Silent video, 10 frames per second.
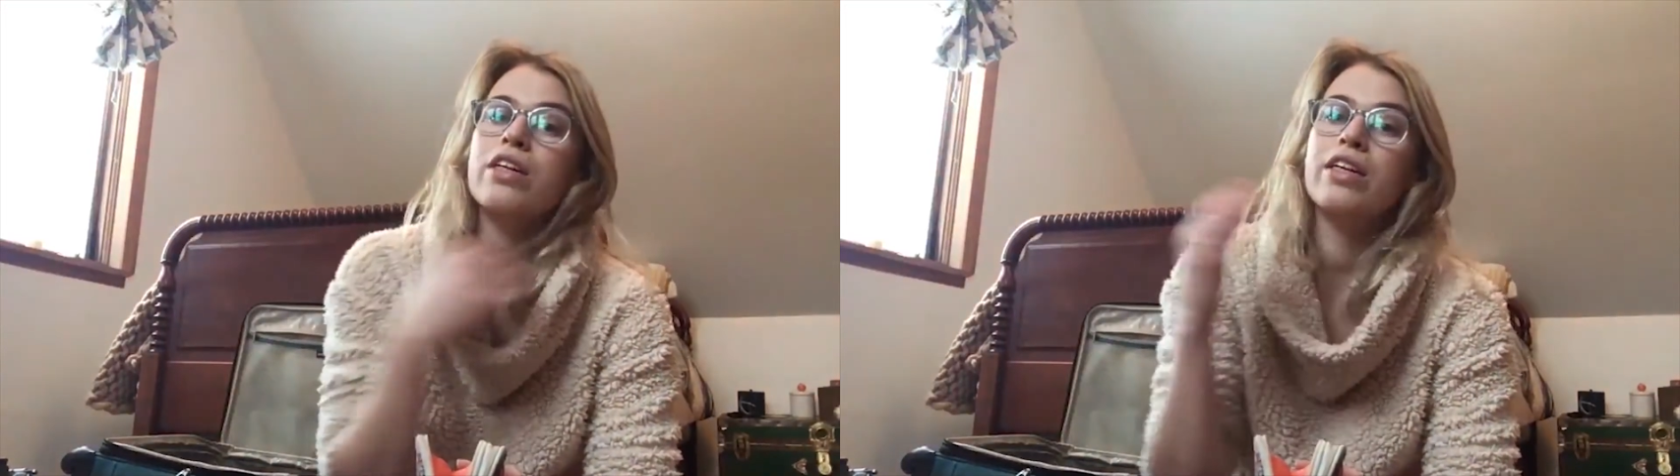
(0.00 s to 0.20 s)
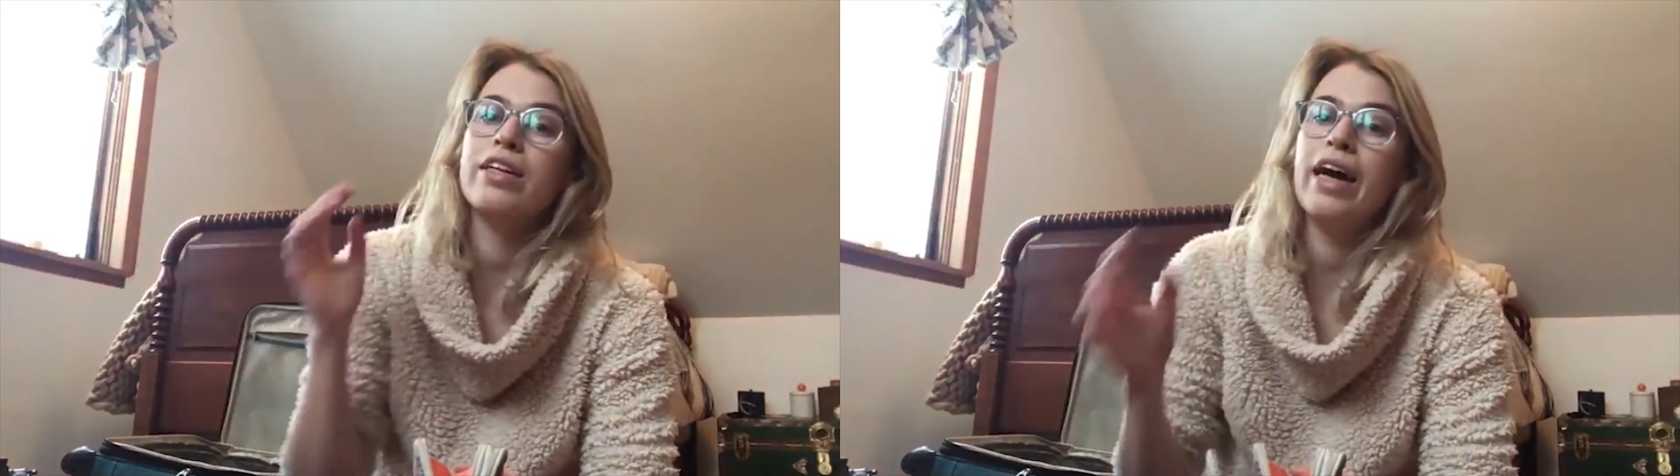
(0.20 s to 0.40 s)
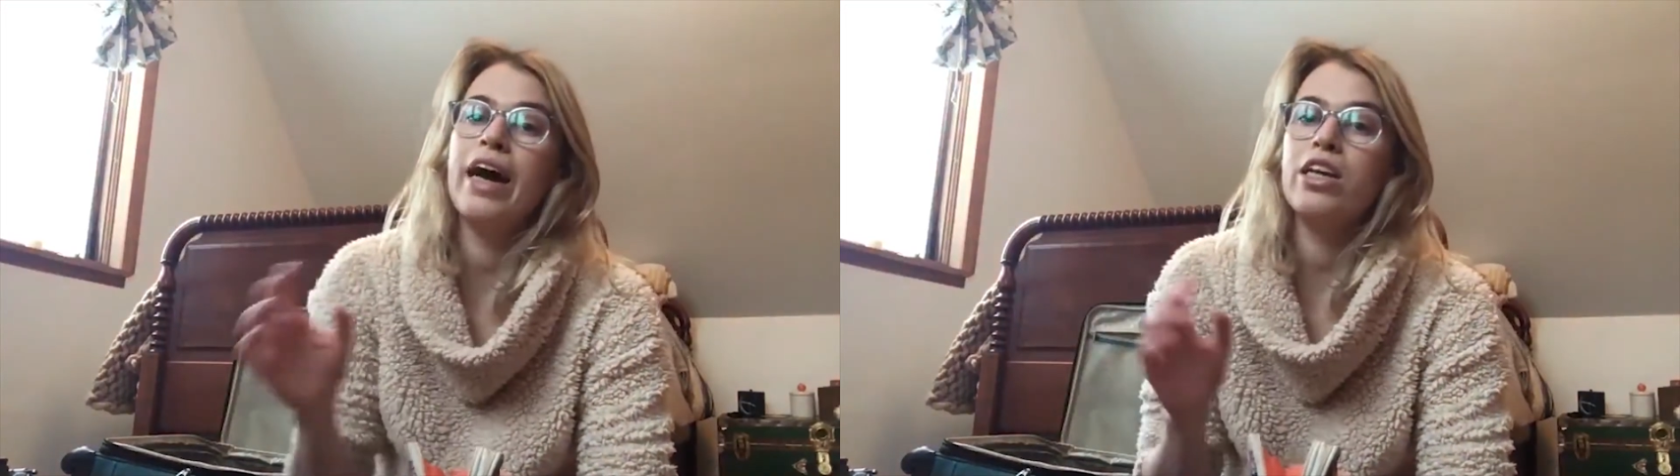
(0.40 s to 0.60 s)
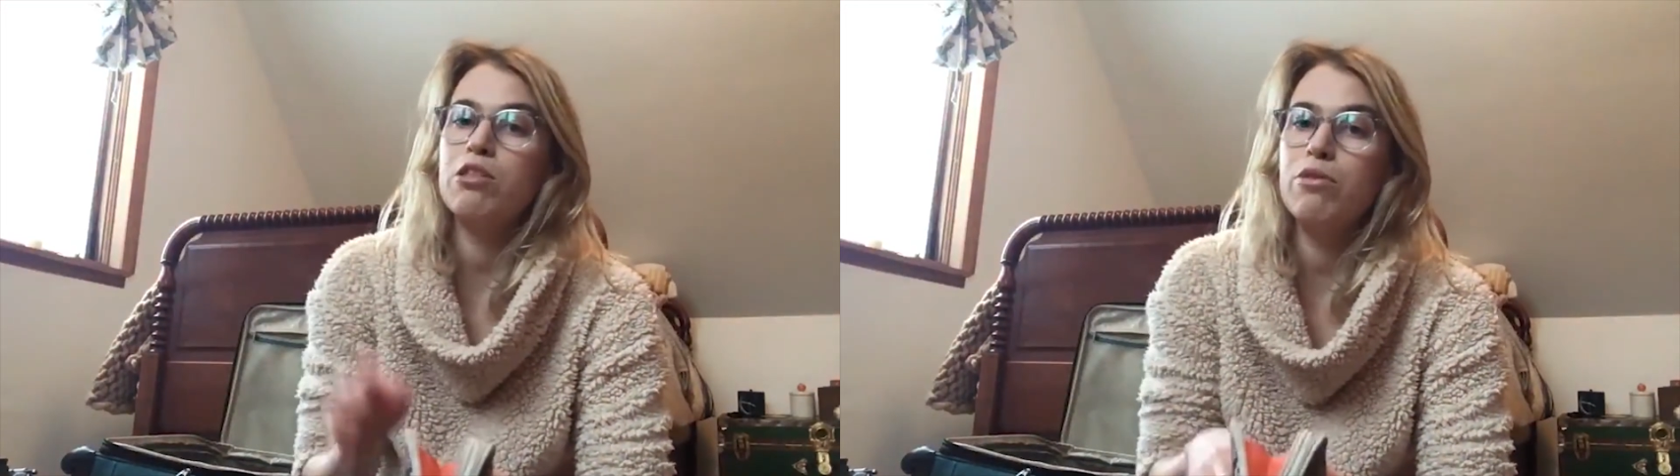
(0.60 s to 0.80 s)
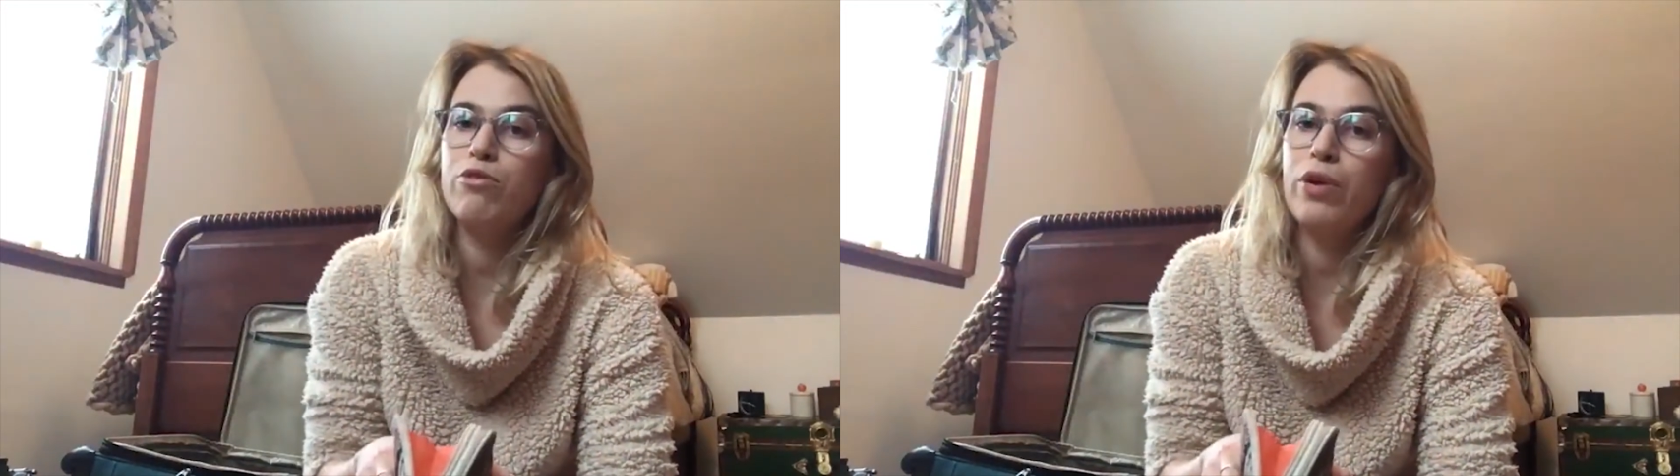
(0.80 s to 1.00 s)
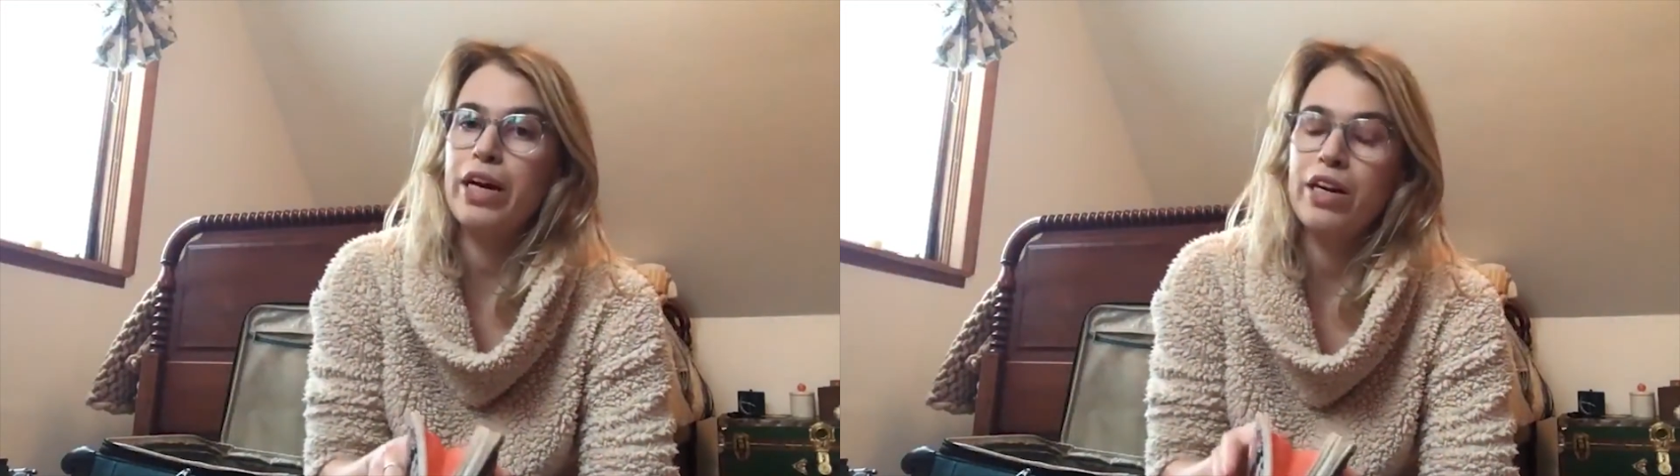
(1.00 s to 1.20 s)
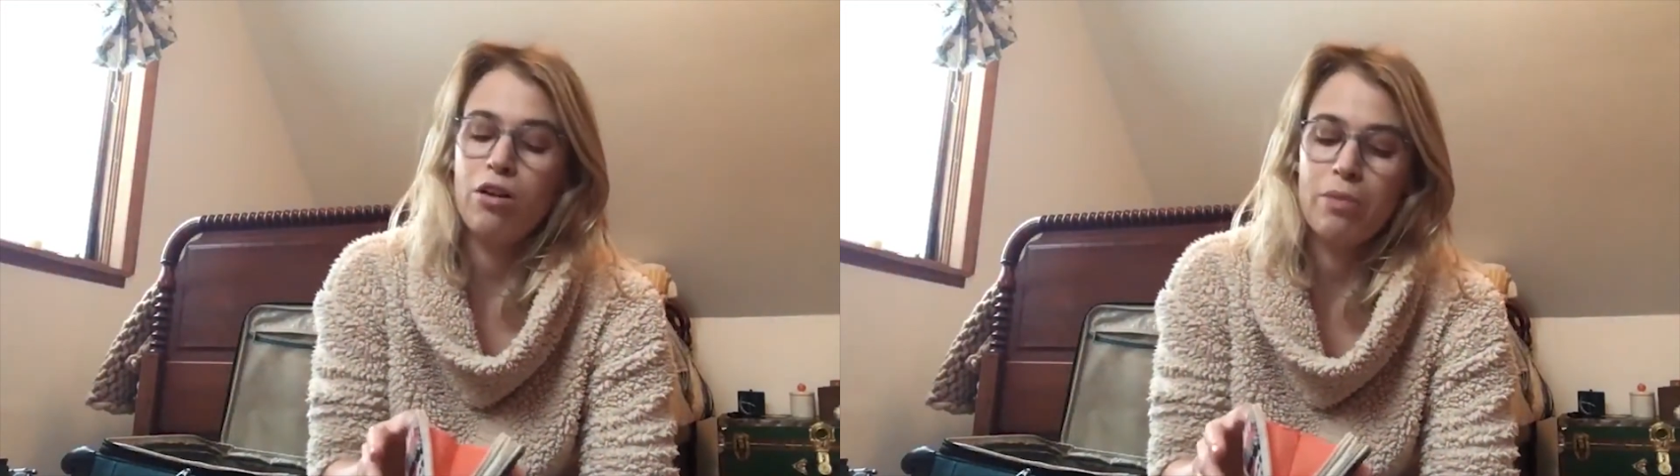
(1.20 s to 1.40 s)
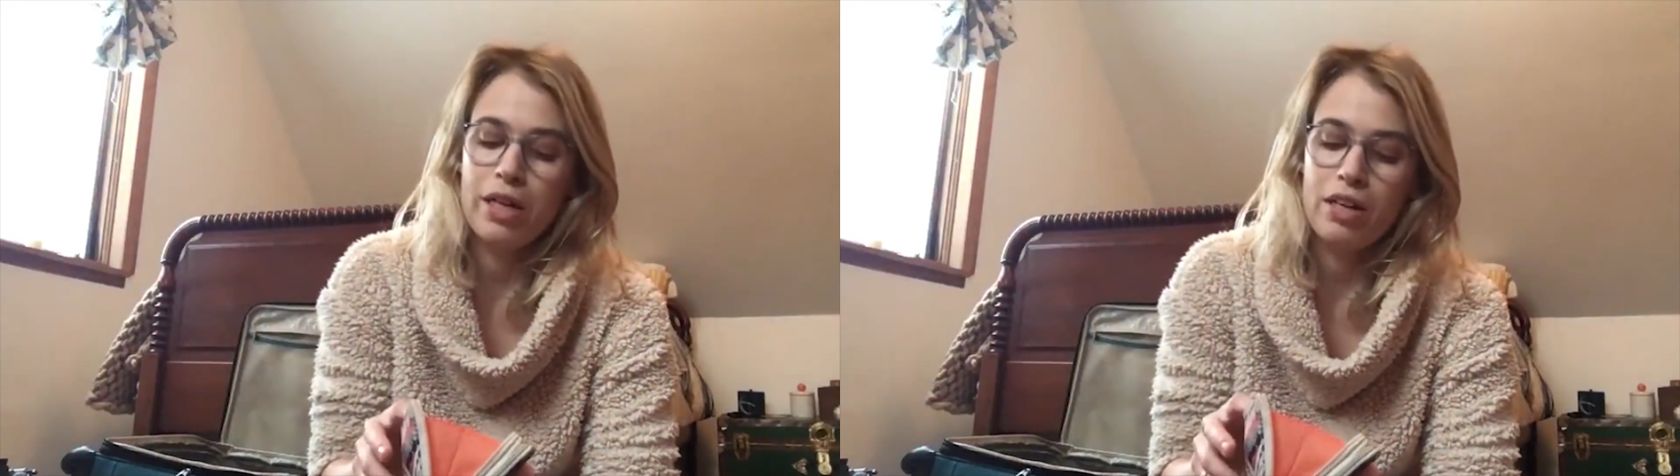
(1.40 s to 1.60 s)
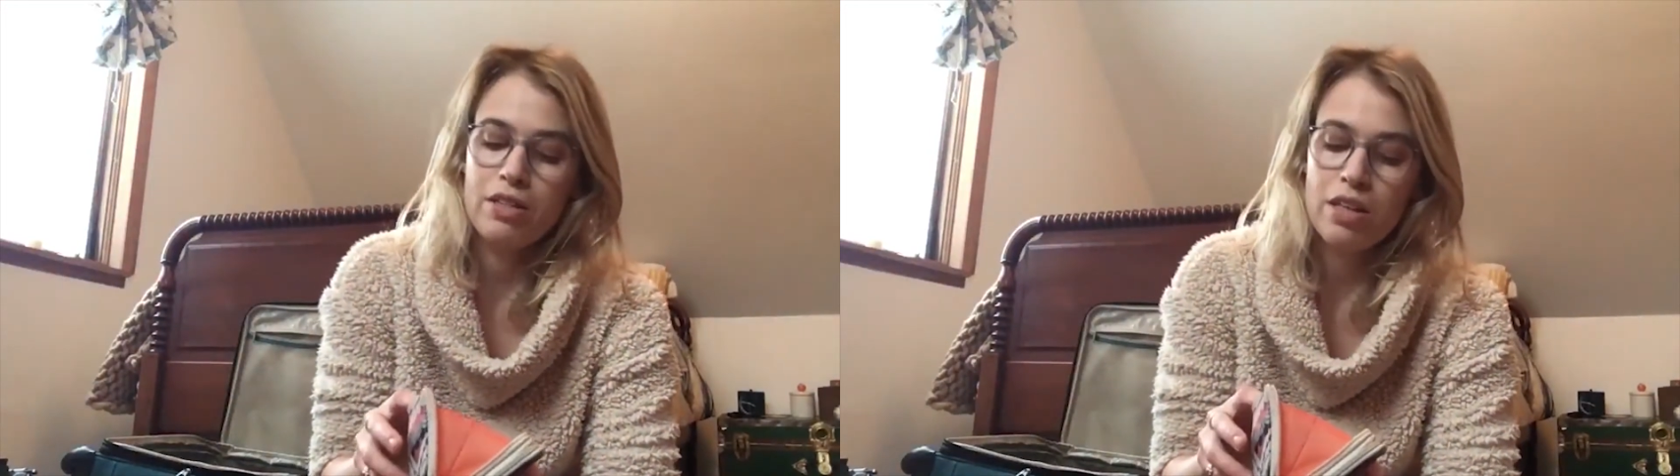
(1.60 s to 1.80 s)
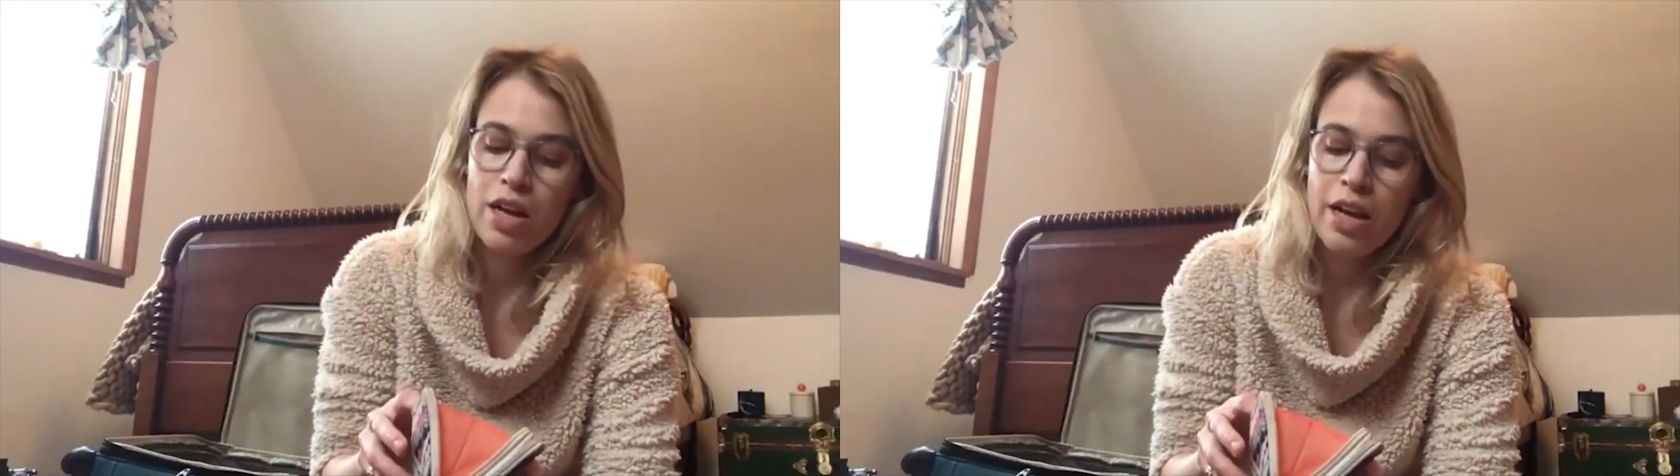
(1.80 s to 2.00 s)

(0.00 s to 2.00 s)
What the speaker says: in cash before I go because